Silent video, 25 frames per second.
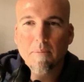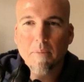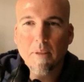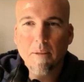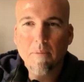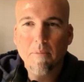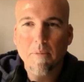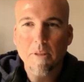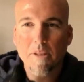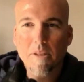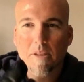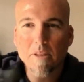
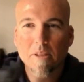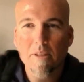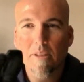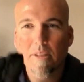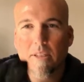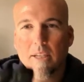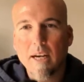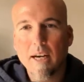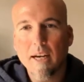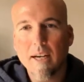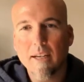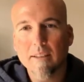These
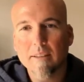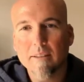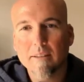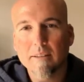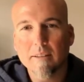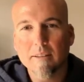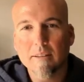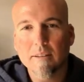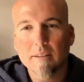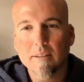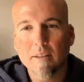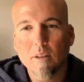gloves come
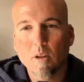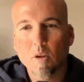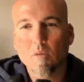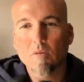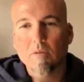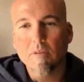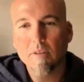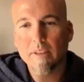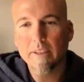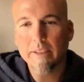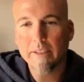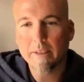in at a
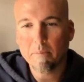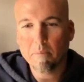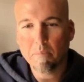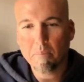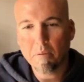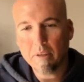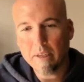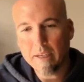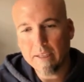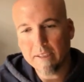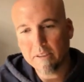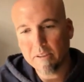retail of
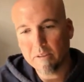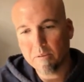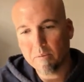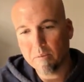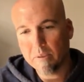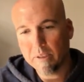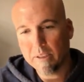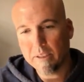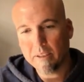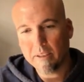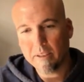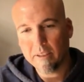
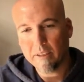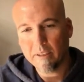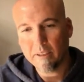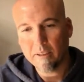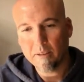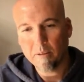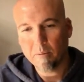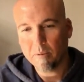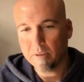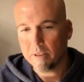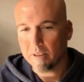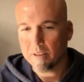$180
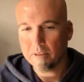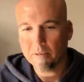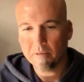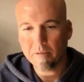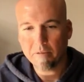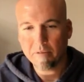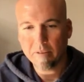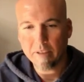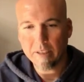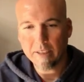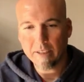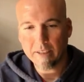
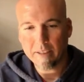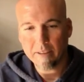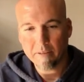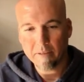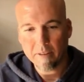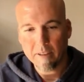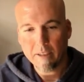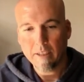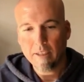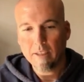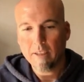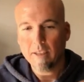
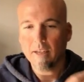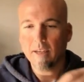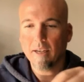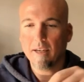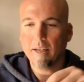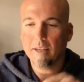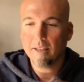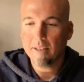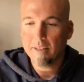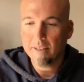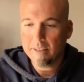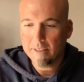
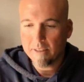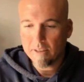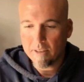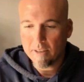MSRP.